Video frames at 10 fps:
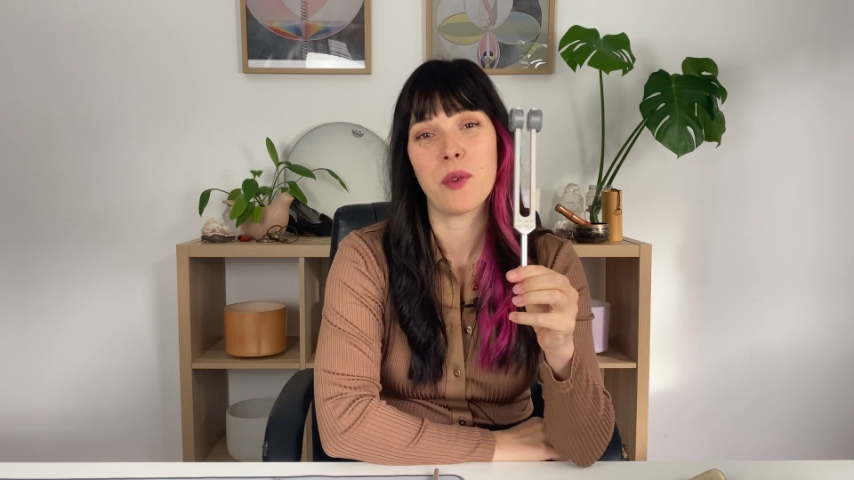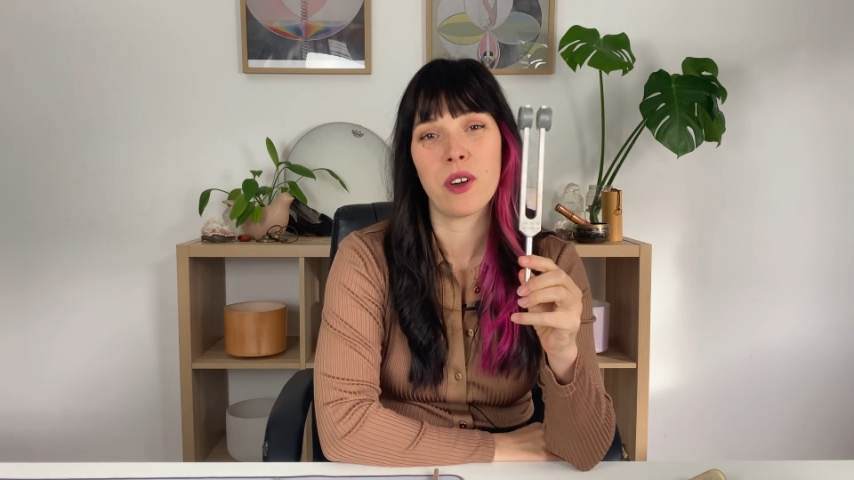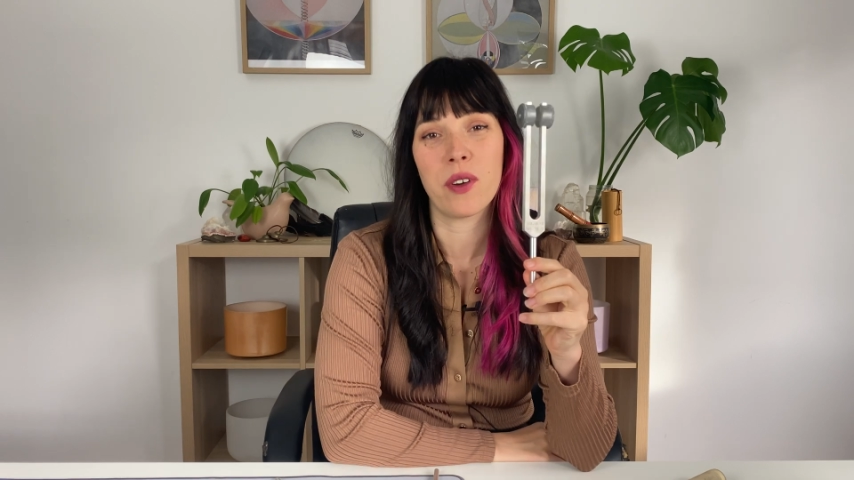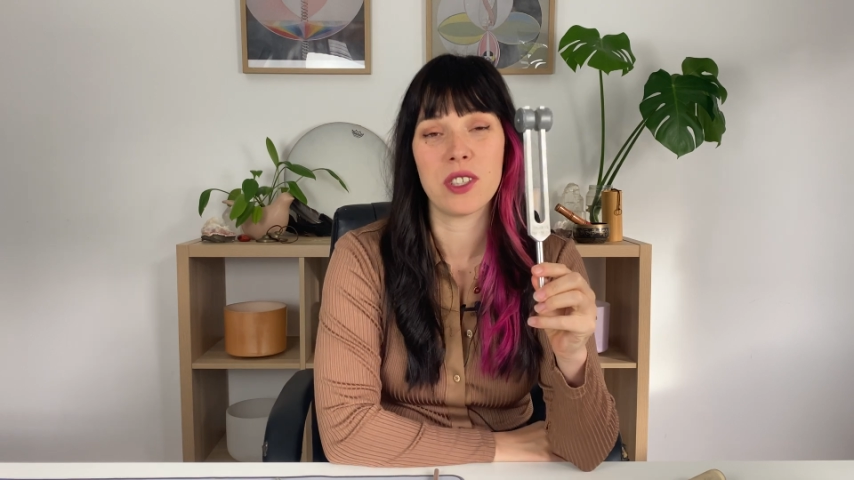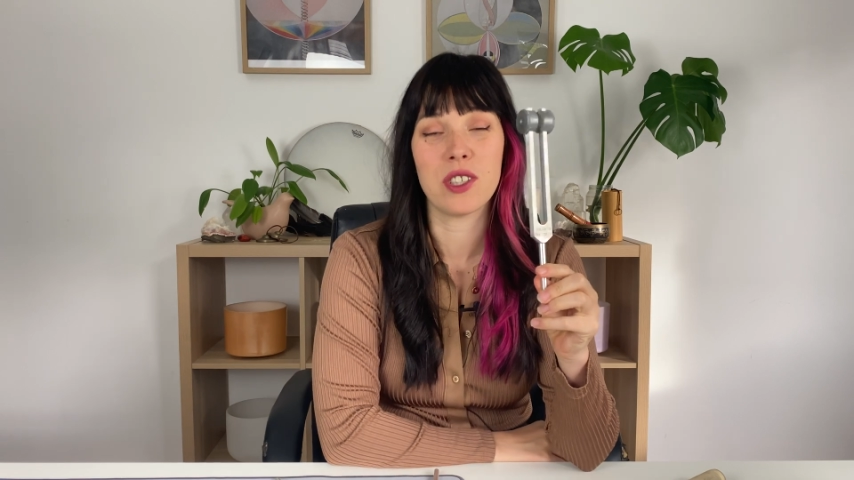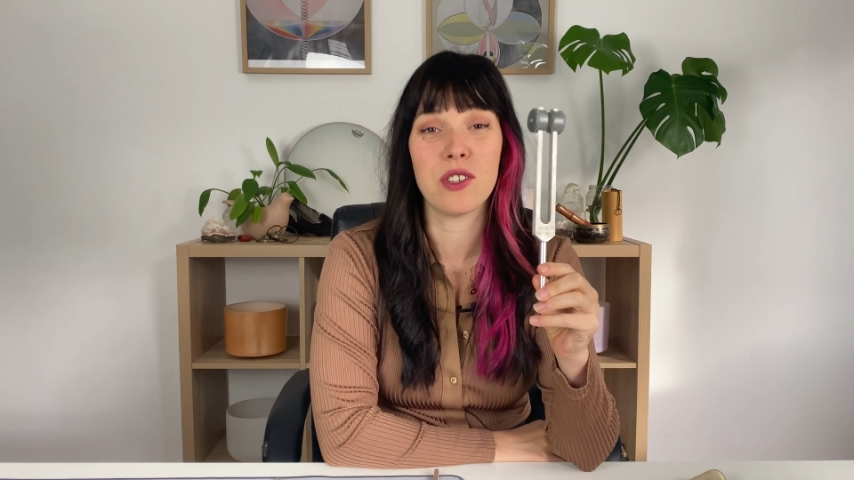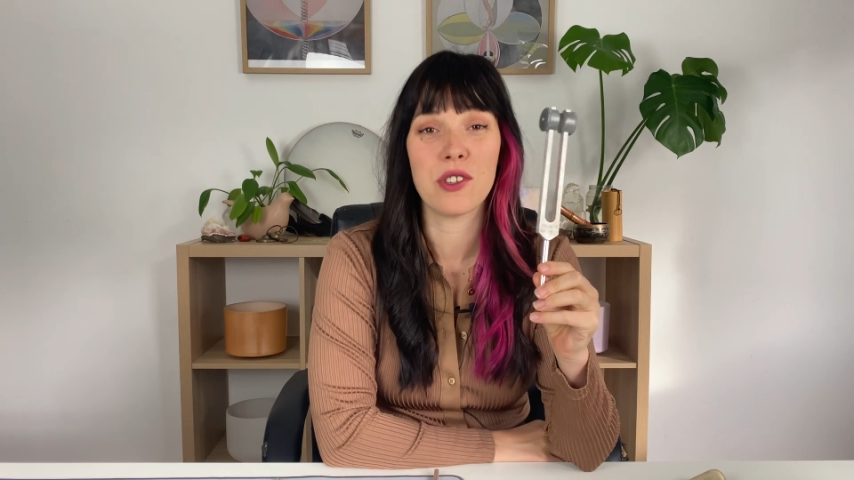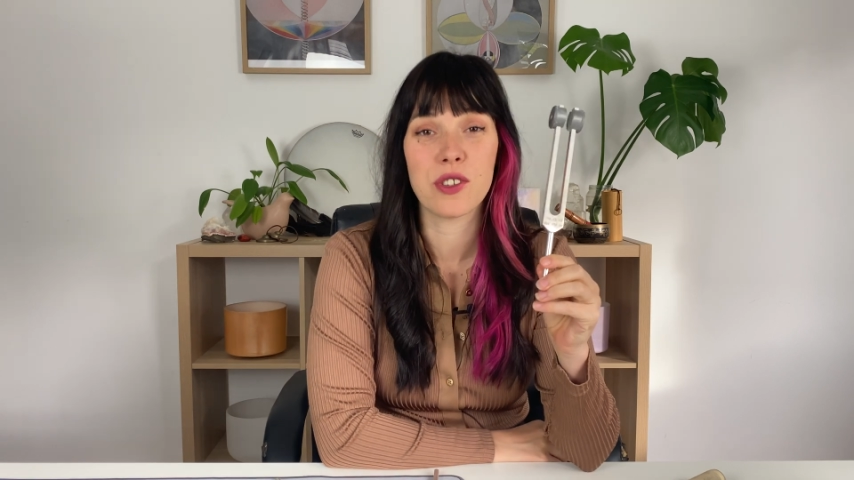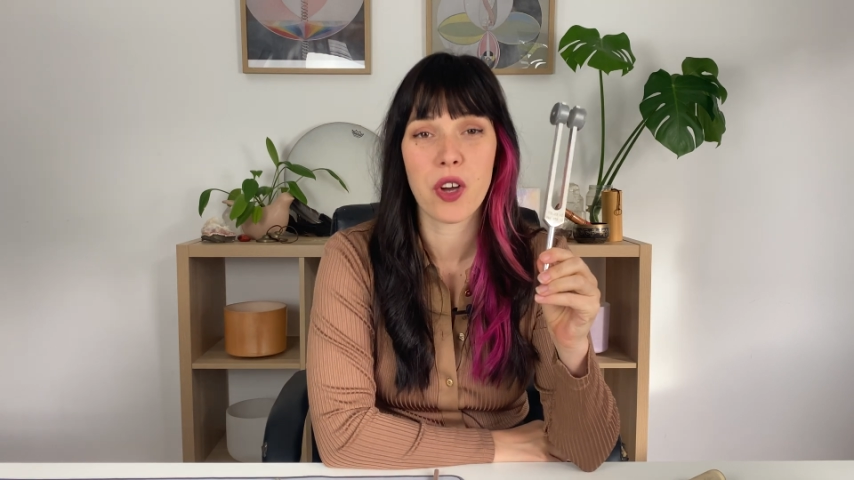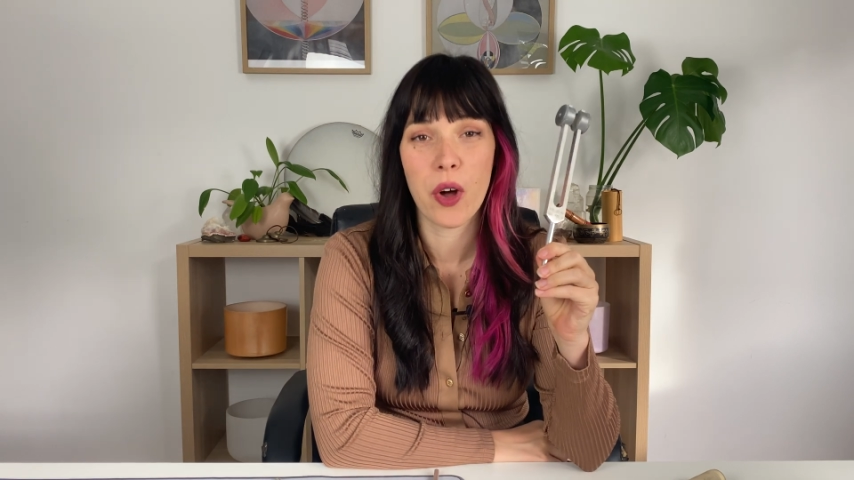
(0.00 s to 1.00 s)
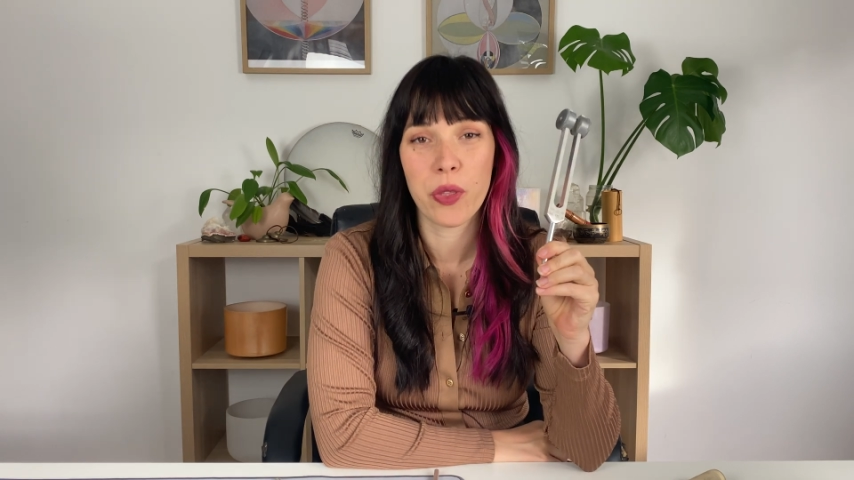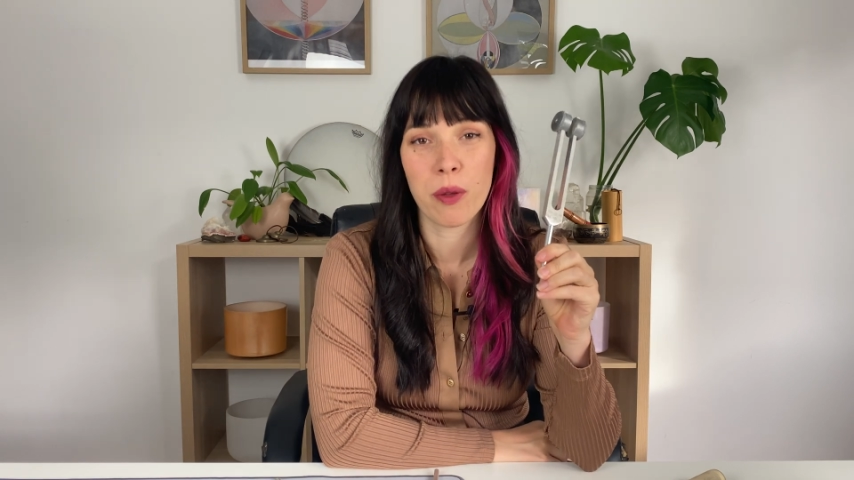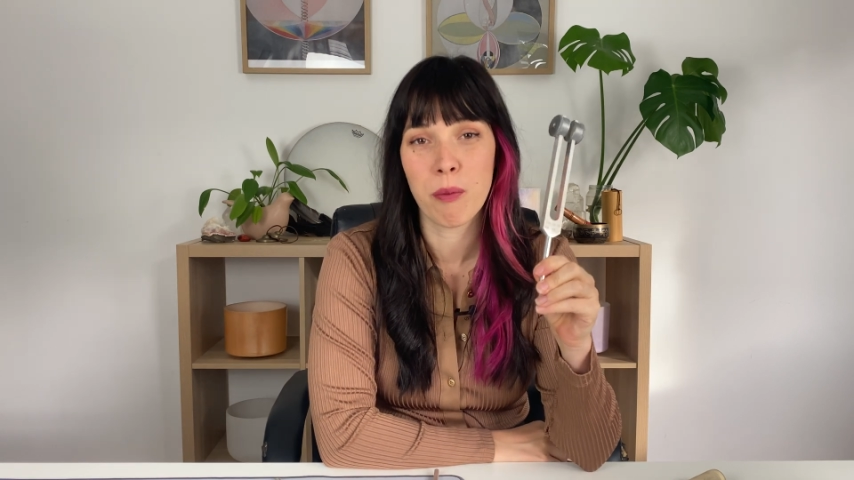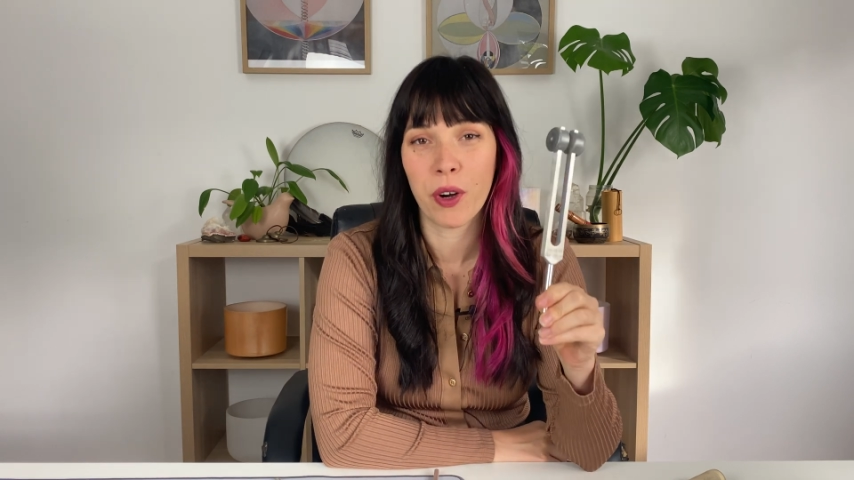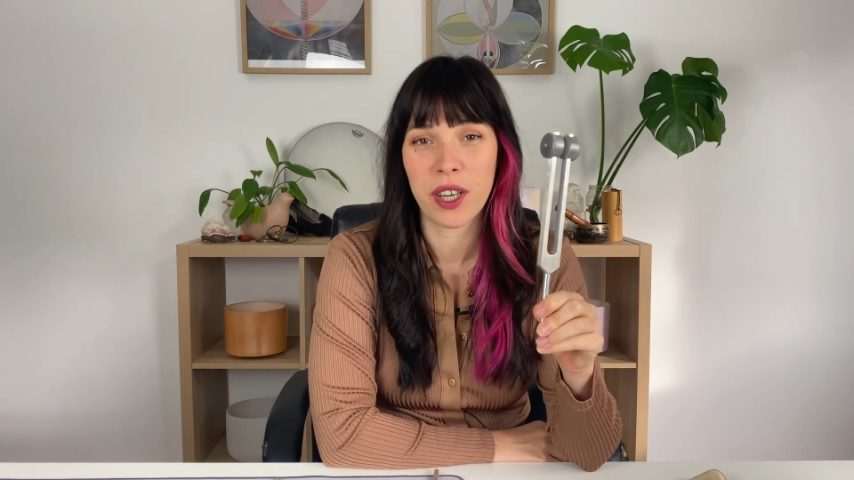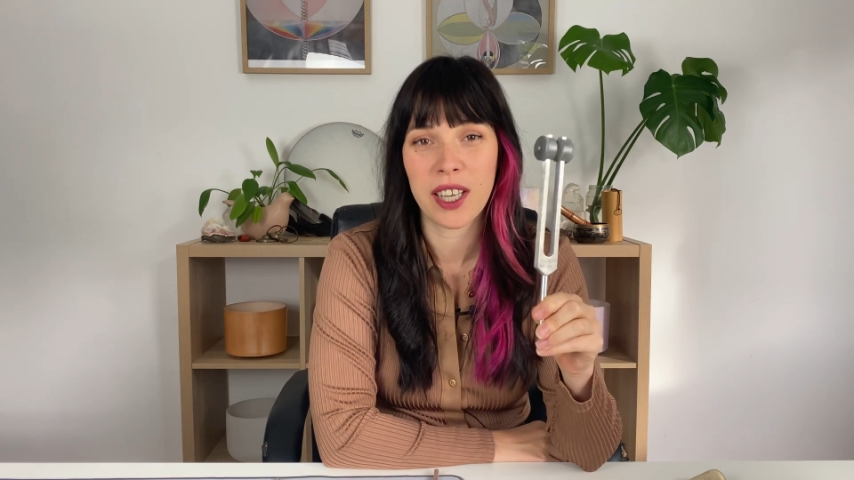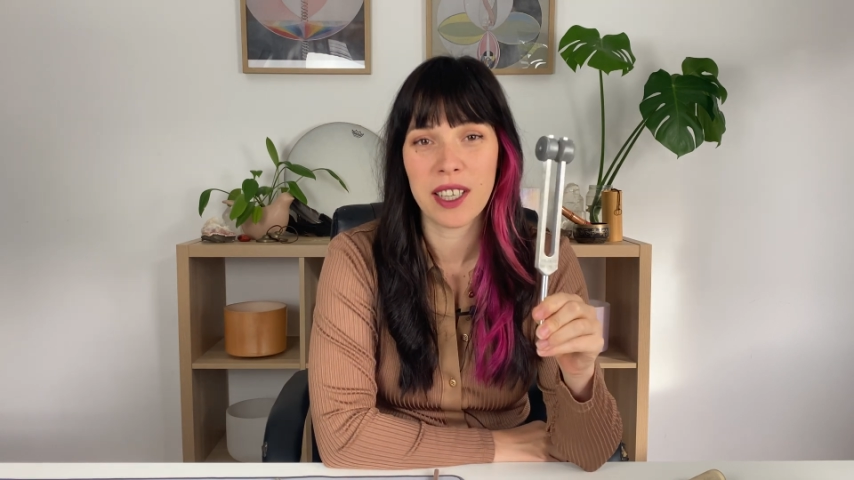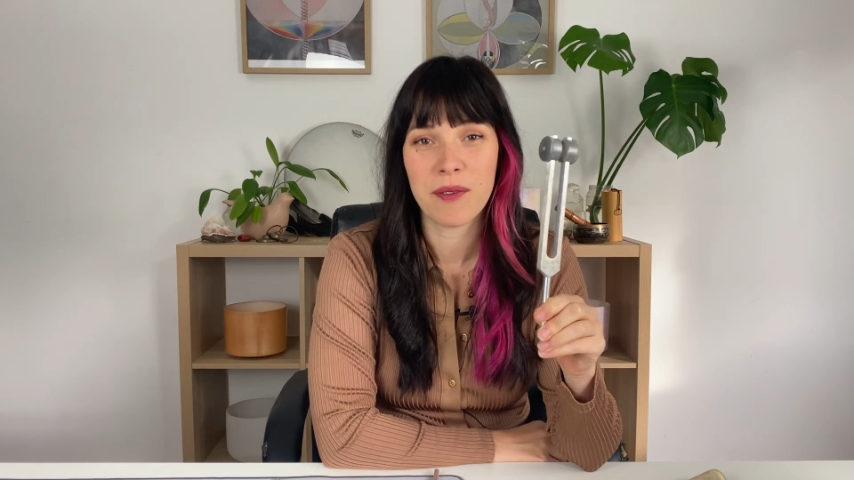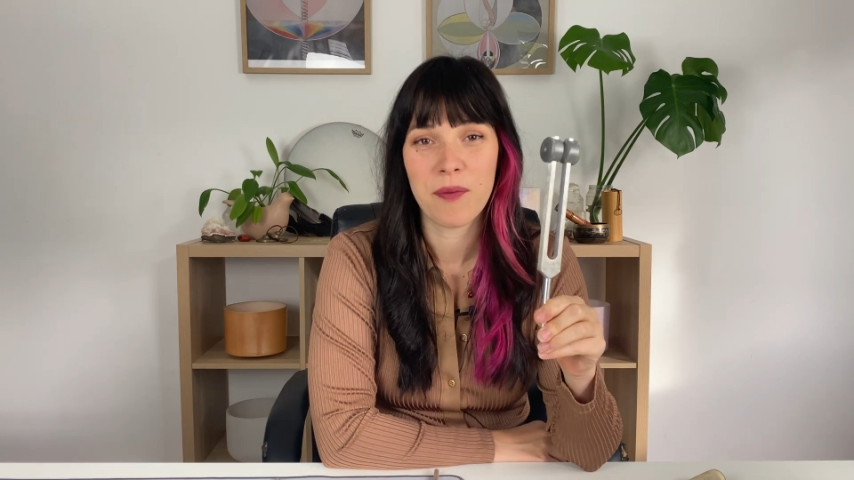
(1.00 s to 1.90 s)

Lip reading: going to use on the body.